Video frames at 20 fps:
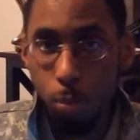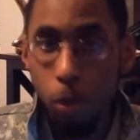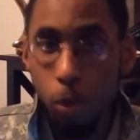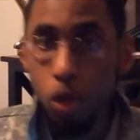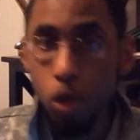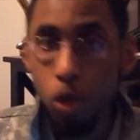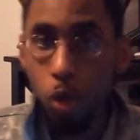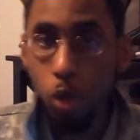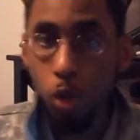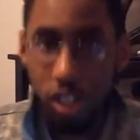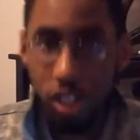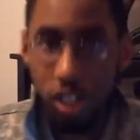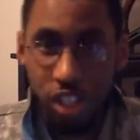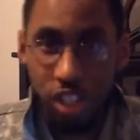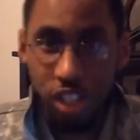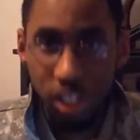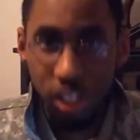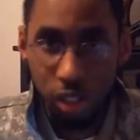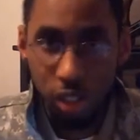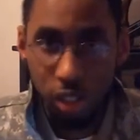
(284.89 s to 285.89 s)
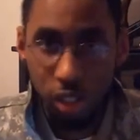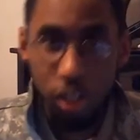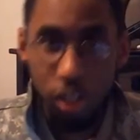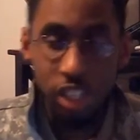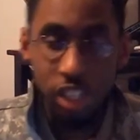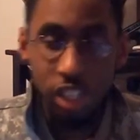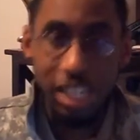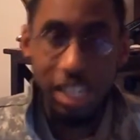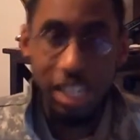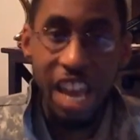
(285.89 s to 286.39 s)
doing this
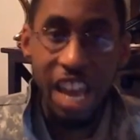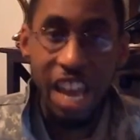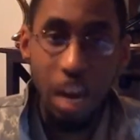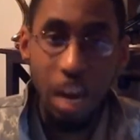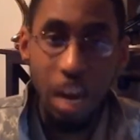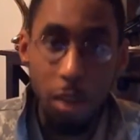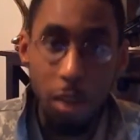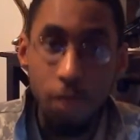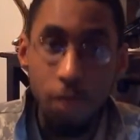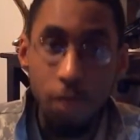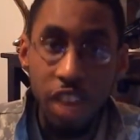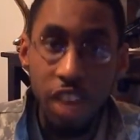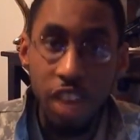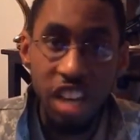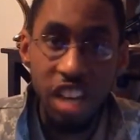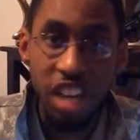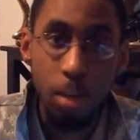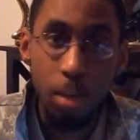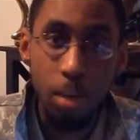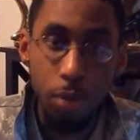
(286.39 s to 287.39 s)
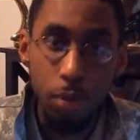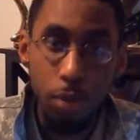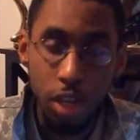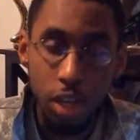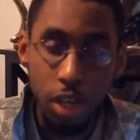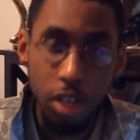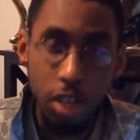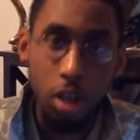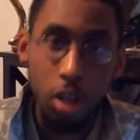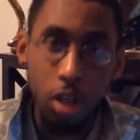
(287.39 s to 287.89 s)
anime fandom
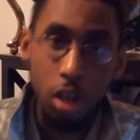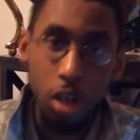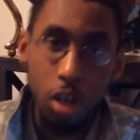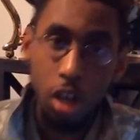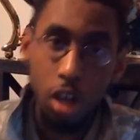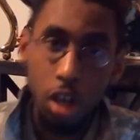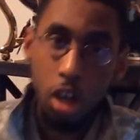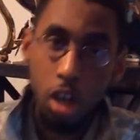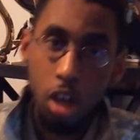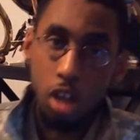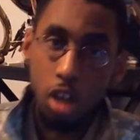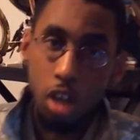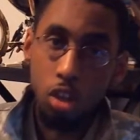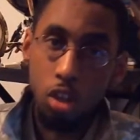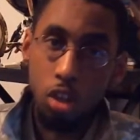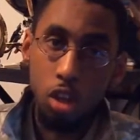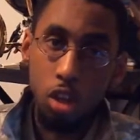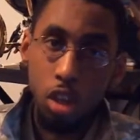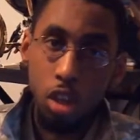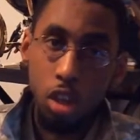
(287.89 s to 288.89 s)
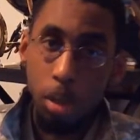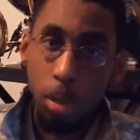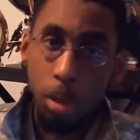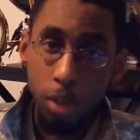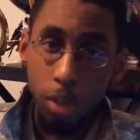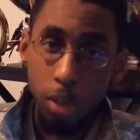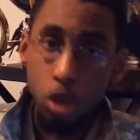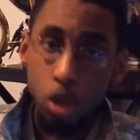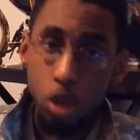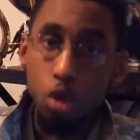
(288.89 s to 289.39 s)
thing. I
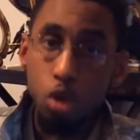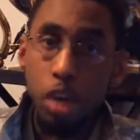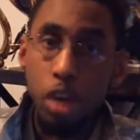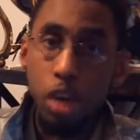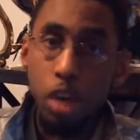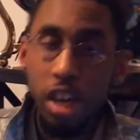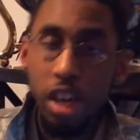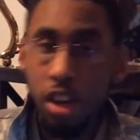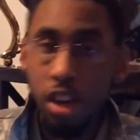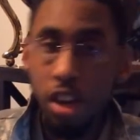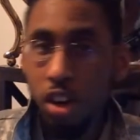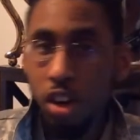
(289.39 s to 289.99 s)
mean, you can't.